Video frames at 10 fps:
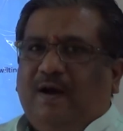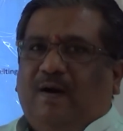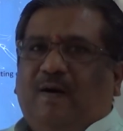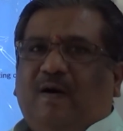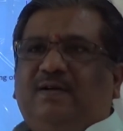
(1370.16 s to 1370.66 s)

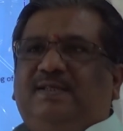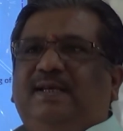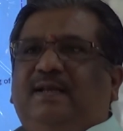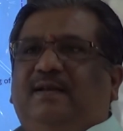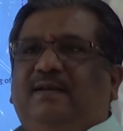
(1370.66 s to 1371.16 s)

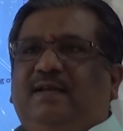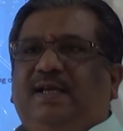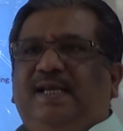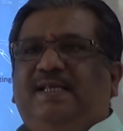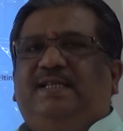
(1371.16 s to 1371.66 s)
auxin
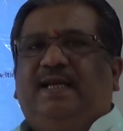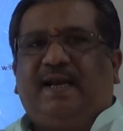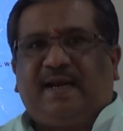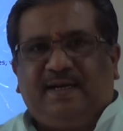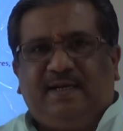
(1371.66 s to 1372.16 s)
is
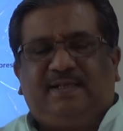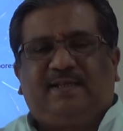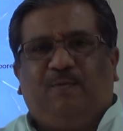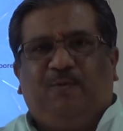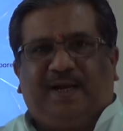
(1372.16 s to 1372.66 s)
generated
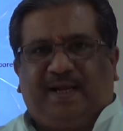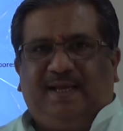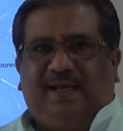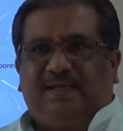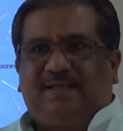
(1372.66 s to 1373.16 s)
somewhere
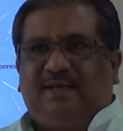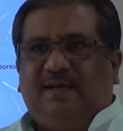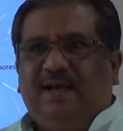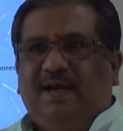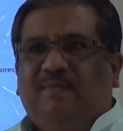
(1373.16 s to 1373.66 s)
else,
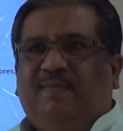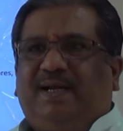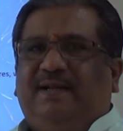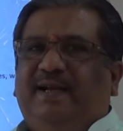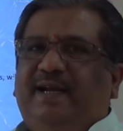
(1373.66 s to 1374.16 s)

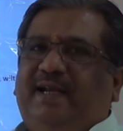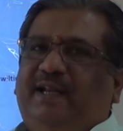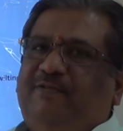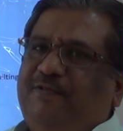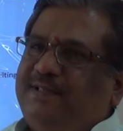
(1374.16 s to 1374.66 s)
but it
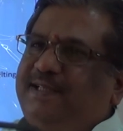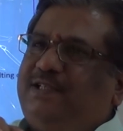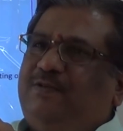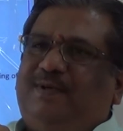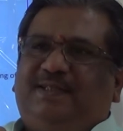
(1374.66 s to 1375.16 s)
diffuses
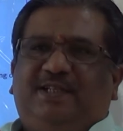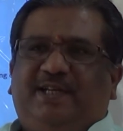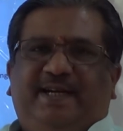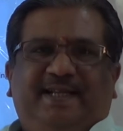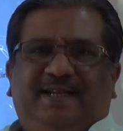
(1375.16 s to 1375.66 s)
towards the
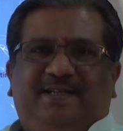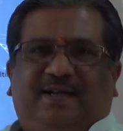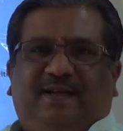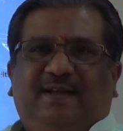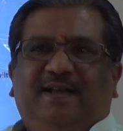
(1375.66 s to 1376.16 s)
shady
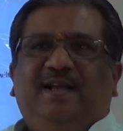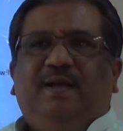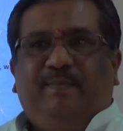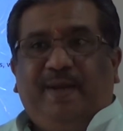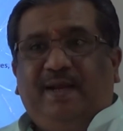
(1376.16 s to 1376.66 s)
region,
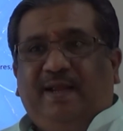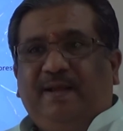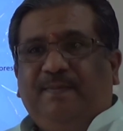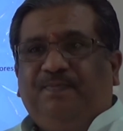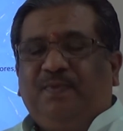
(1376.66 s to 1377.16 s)

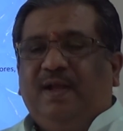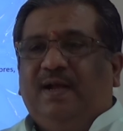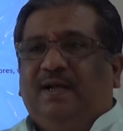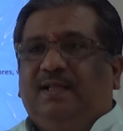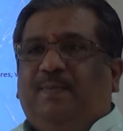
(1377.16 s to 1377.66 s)
meaning
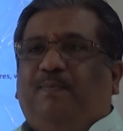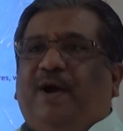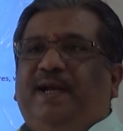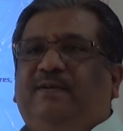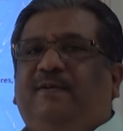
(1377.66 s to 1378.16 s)
the
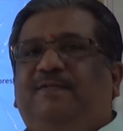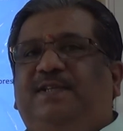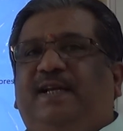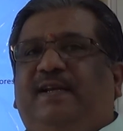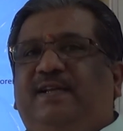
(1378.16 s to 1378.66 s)
point of
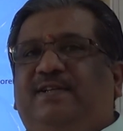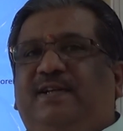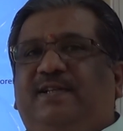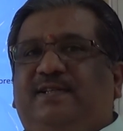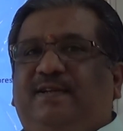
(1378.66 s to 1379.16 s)
generation
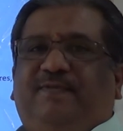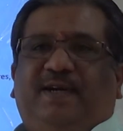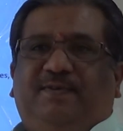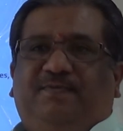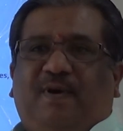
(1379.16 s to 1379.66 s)
is
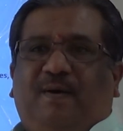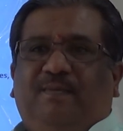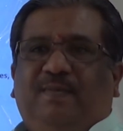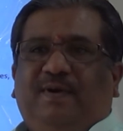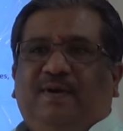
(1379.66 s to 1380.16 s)
different
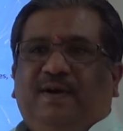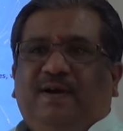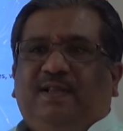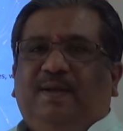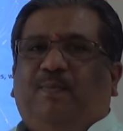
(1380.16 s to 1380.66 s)
from
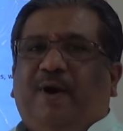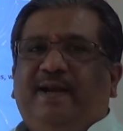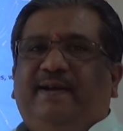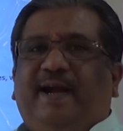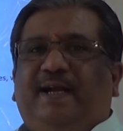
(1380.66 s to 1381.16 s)
the
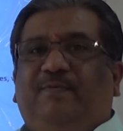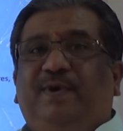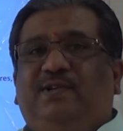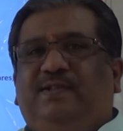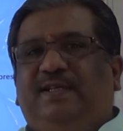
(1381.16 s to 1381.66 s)
point at
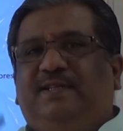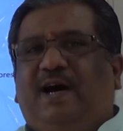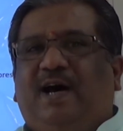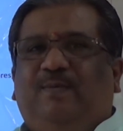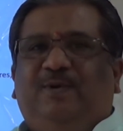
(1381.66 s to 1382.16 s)
which these
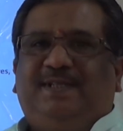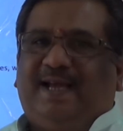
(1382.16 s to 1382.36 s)
hormones